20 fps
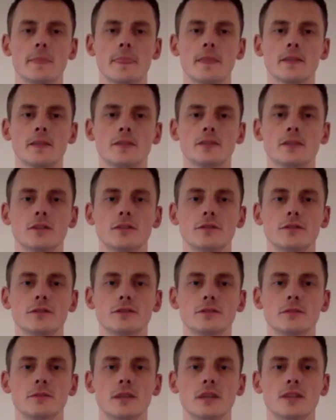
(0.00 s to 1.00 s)
for
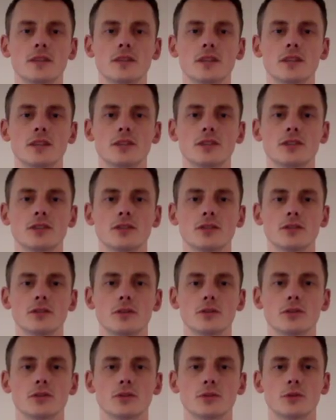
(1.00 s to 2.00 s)
some meditation or
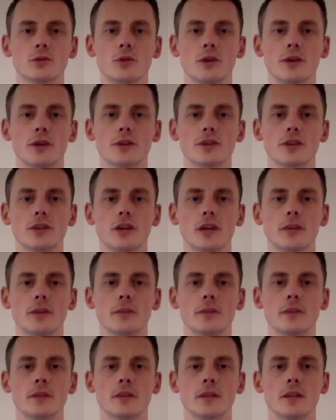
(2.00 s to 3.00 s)
some quiet time
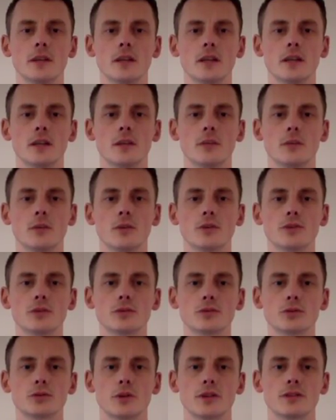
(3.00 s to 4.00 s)
once or
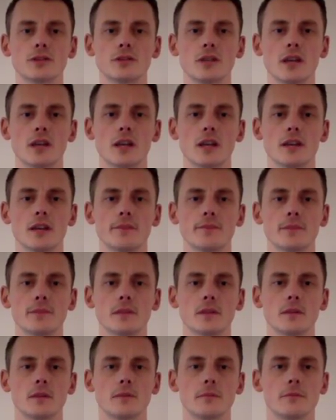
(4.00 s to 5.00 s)
twice a day,
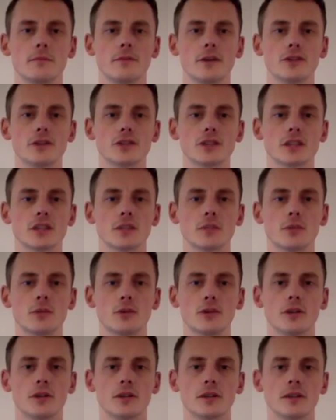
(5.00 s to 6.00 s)
first thing in the
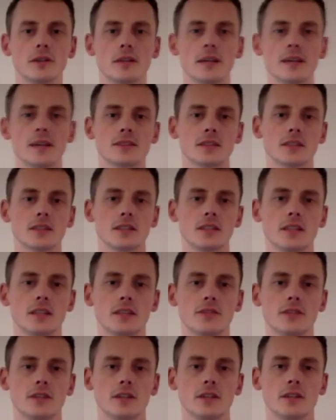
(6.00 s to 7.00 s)
morning, last thing in the
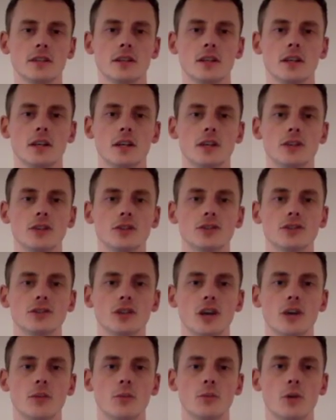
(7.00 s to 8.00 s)
evening, just
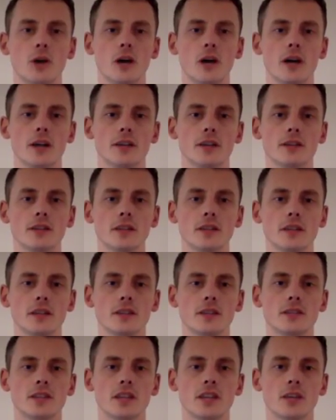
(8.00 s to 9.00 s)
to unwind
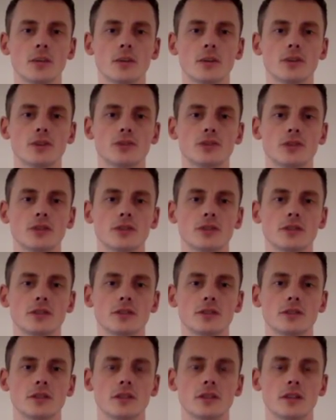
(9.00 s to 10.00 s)
and take away the
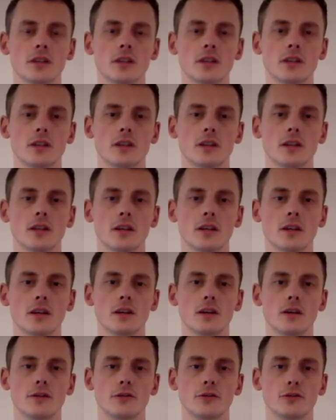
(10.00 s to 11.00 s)
stresses
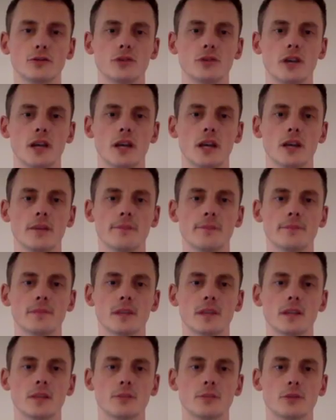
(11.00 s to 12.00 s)
of your day
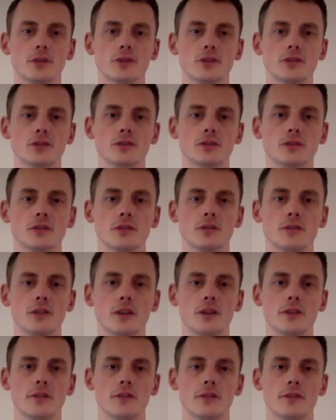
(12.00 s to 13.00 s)
and the pressures of life.